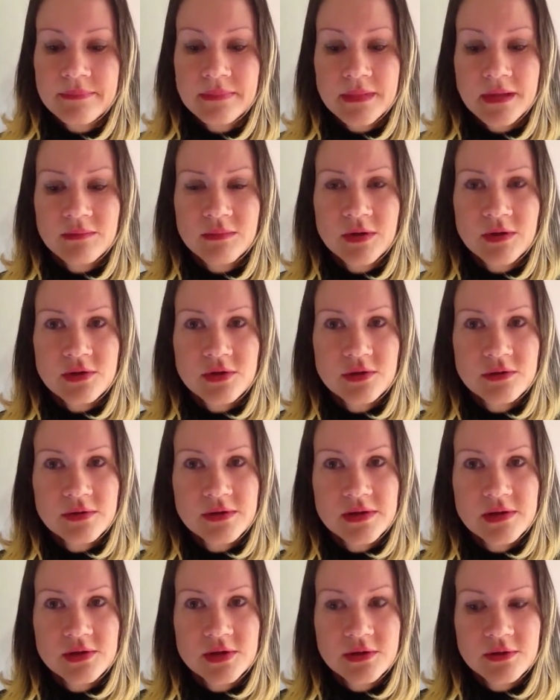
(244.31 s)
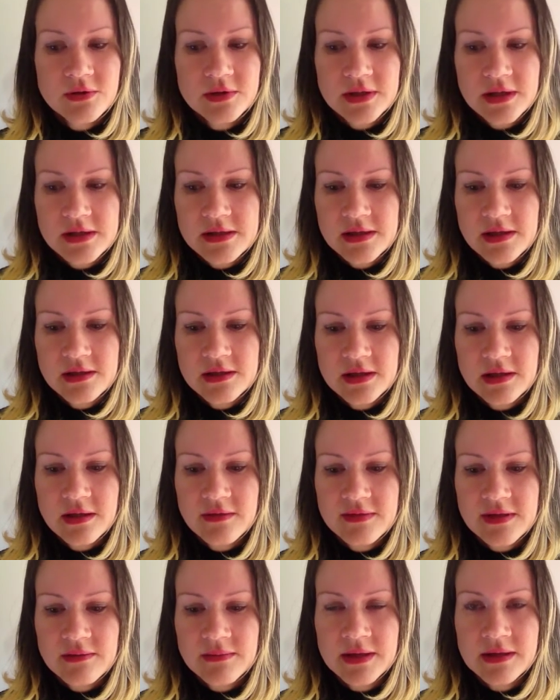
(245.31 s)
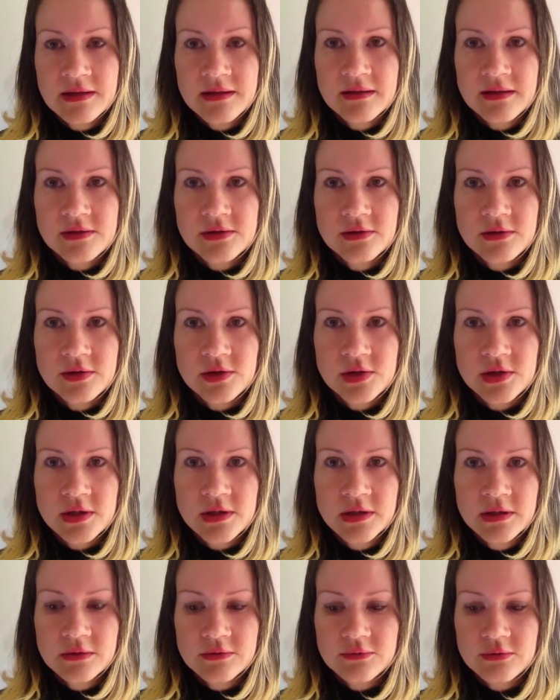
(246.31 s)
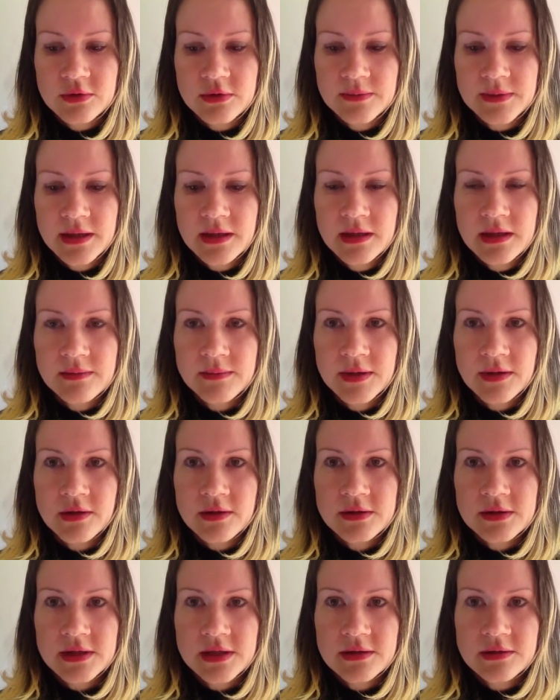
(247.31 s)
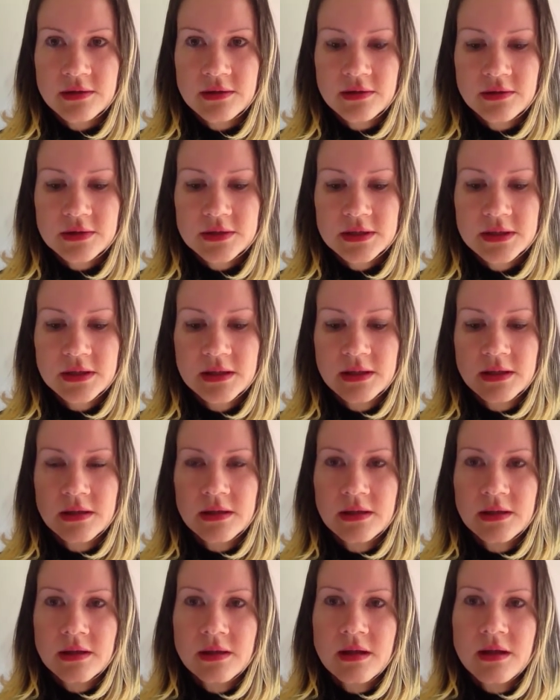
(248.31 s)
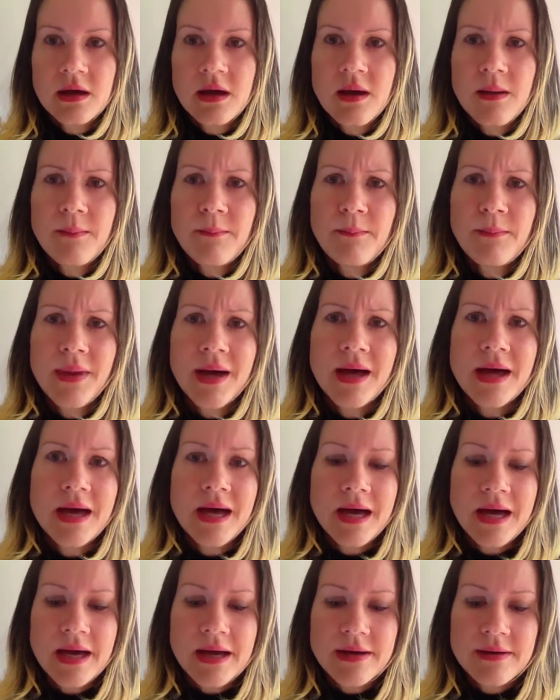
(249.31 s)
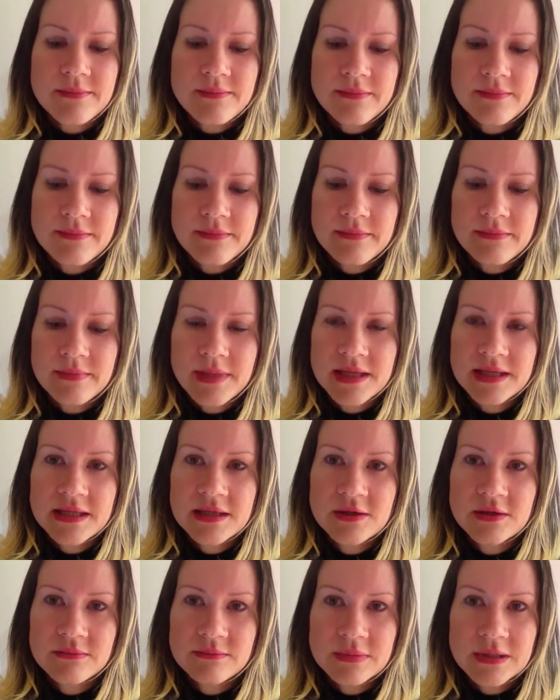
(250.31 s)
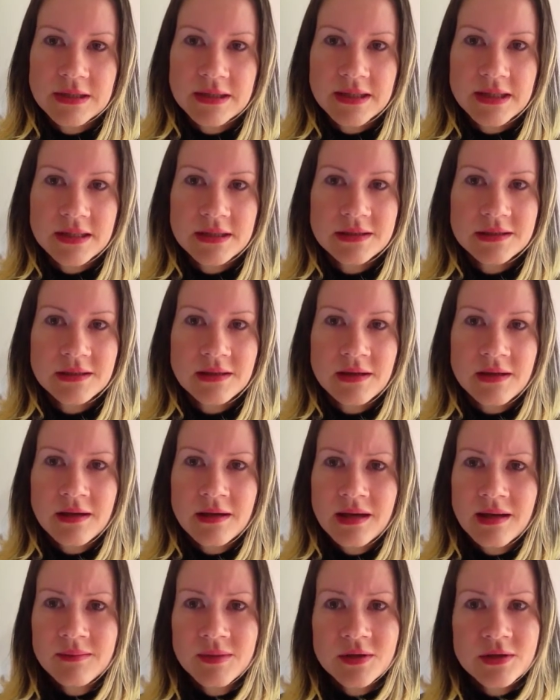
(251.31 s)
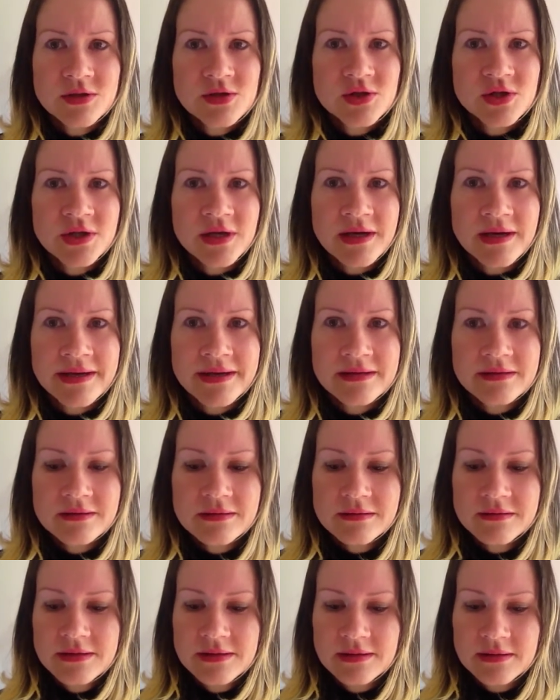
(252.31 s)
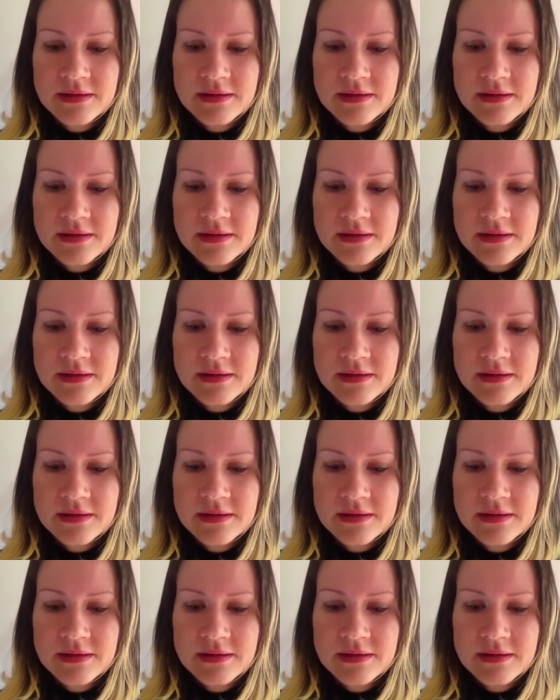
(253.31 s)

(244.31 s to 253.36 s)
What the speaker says: "I'm not sure it's such a good idea to give something like that to a child, Ruby," Emma continued. "Mum," Maddie complained, "I'm not a child."